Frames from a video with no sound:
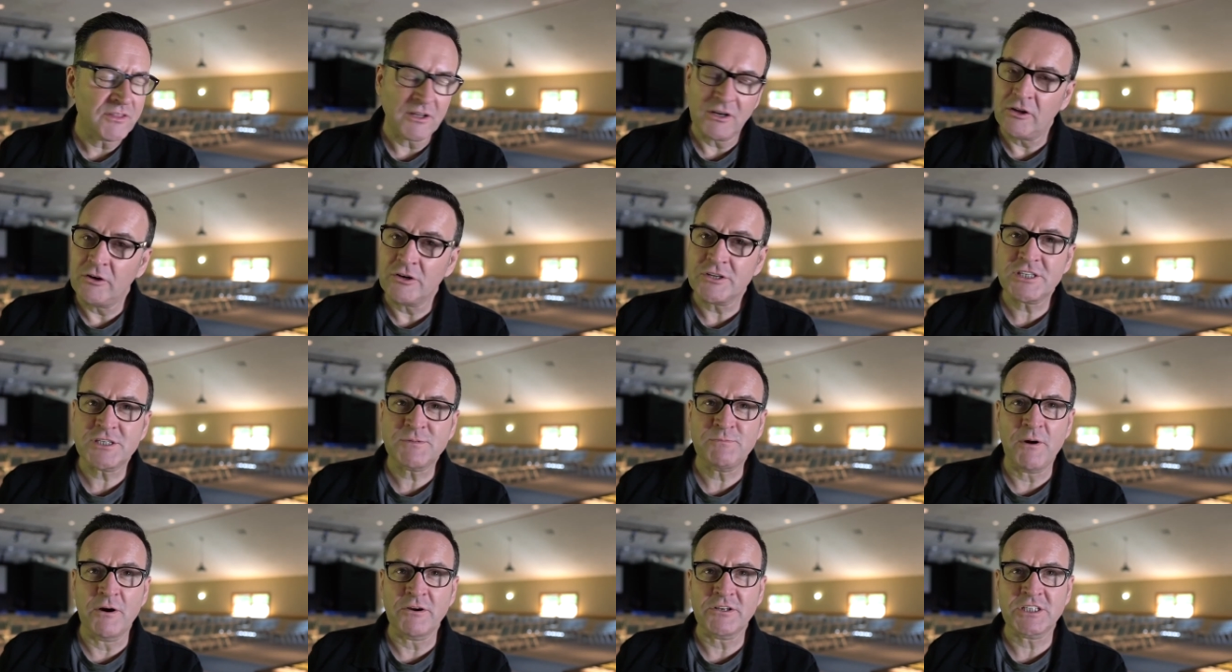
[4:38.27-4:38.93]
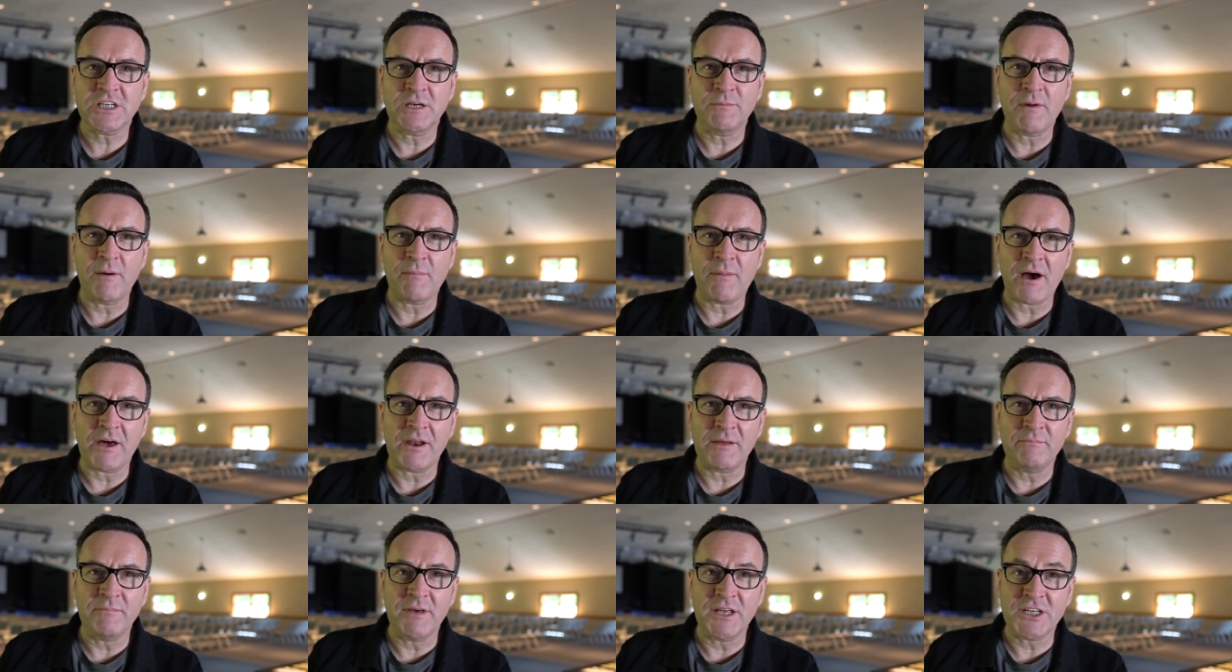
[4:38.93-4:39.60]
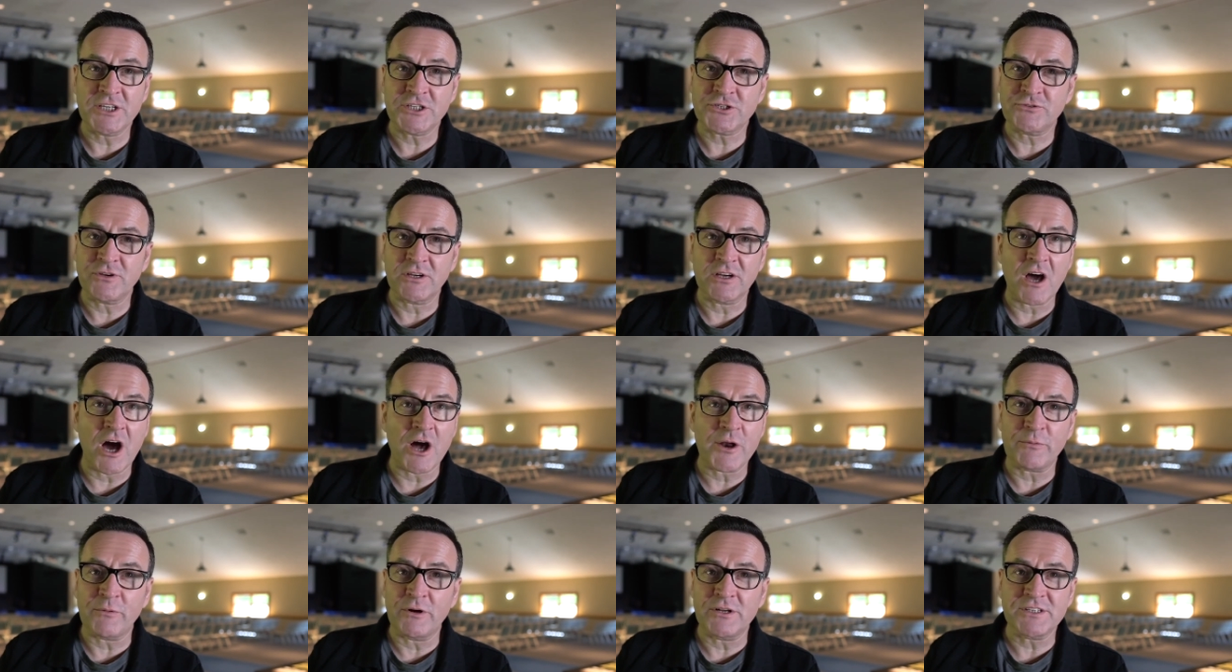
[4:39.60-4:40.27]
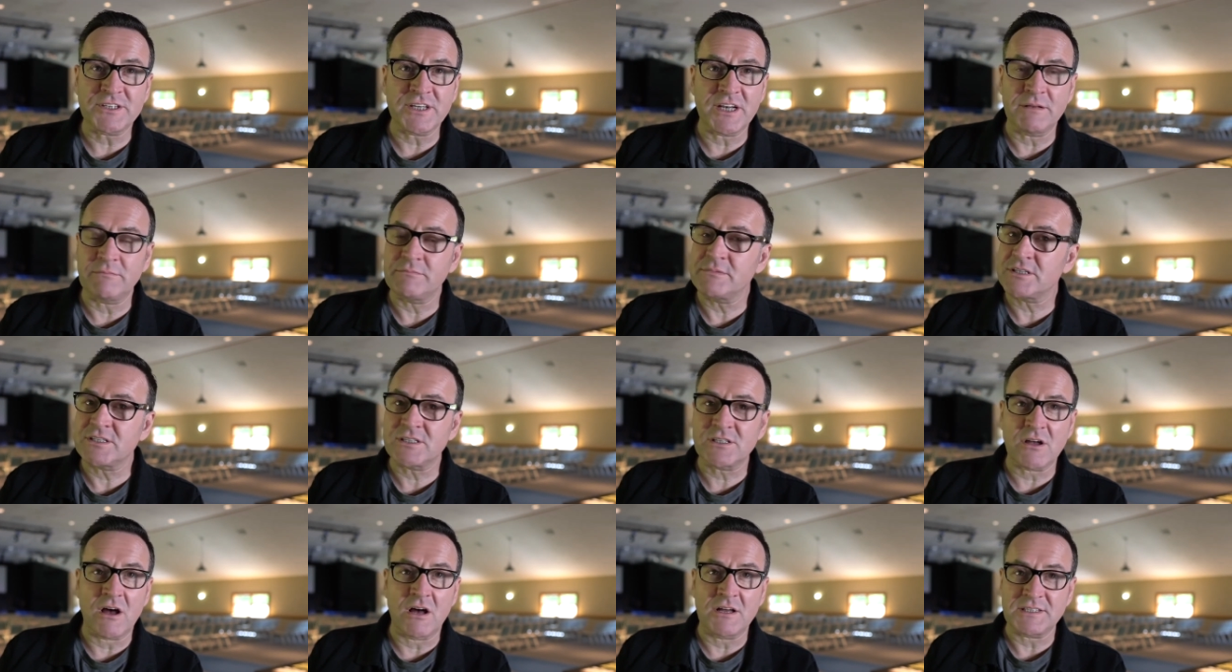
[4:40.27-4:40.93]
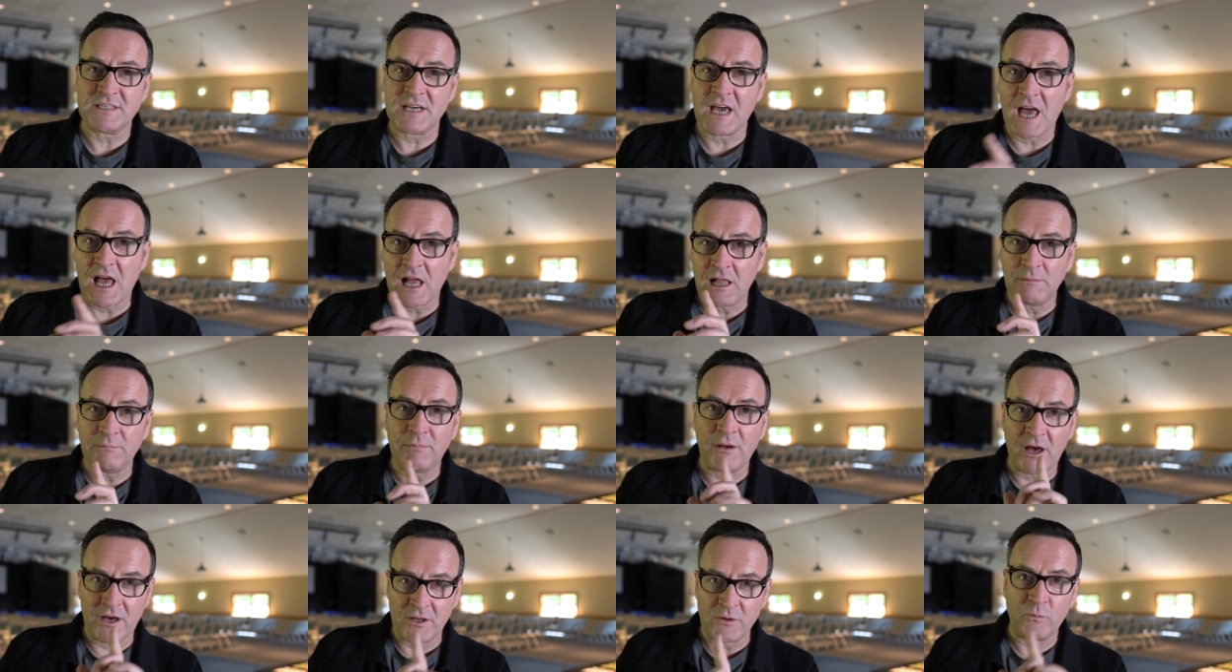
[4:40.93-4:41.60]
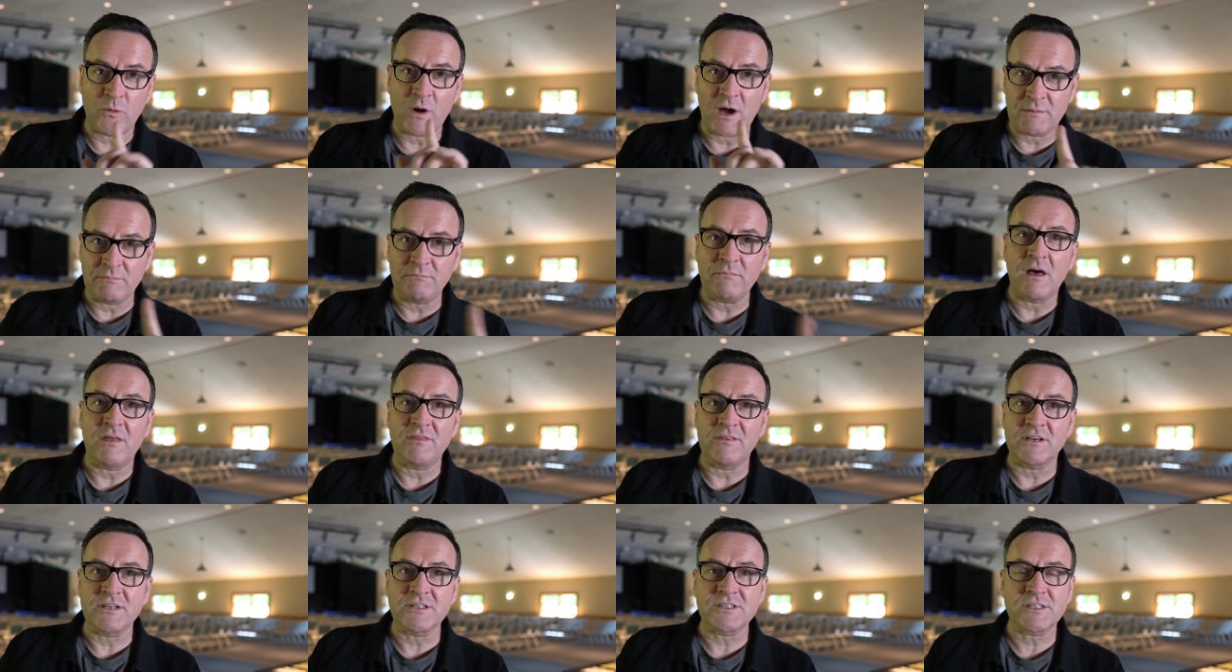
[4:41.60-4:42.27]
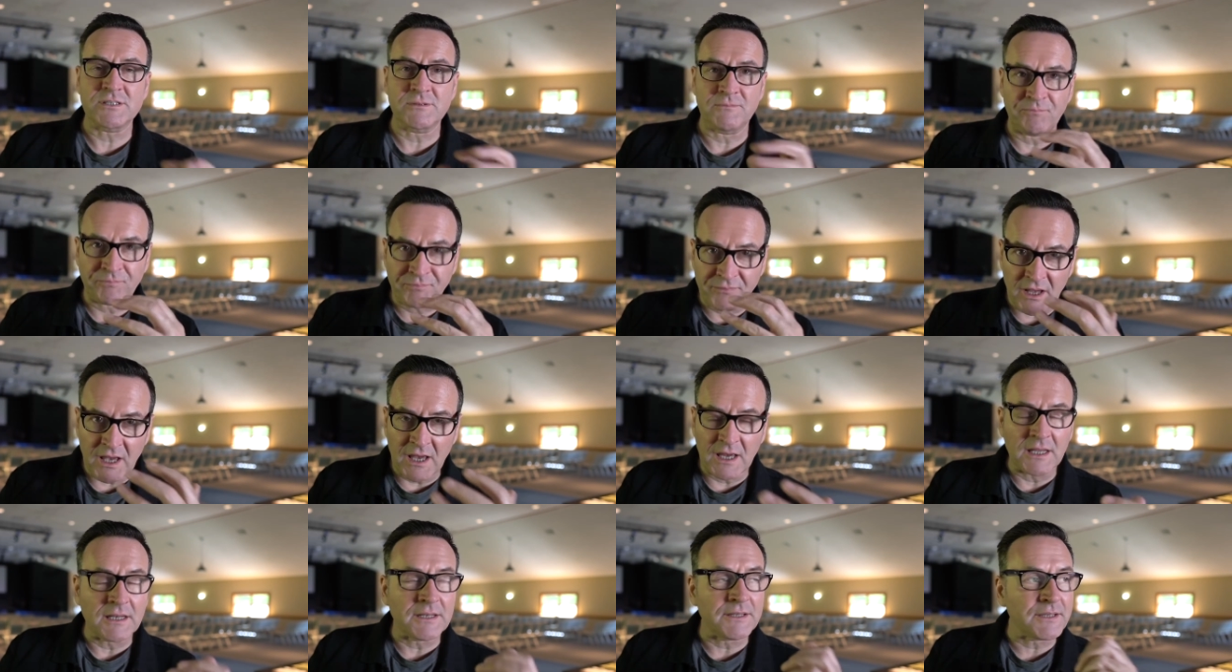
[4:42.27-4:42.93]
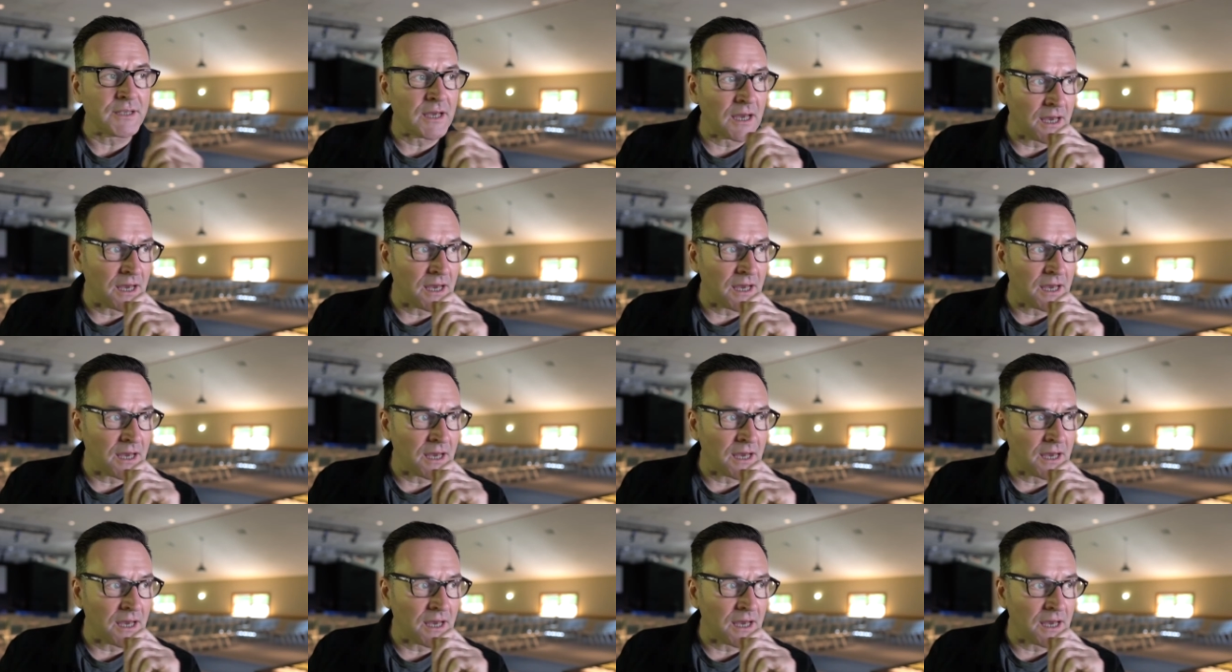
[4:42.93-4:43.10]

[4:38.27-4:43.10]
Lord spoke to him about a ministry God wanted him to start to help unwed mothers, and